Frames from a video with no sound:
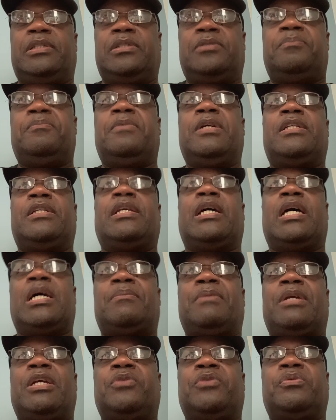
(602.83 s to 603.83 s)
big
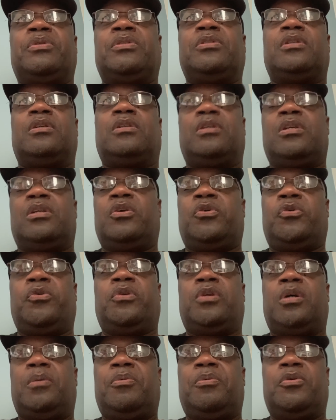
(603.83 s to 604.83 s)
time interest
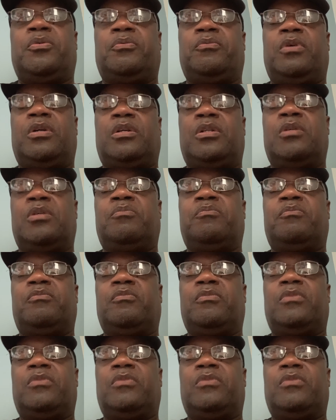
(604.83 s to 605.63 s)
occurring up on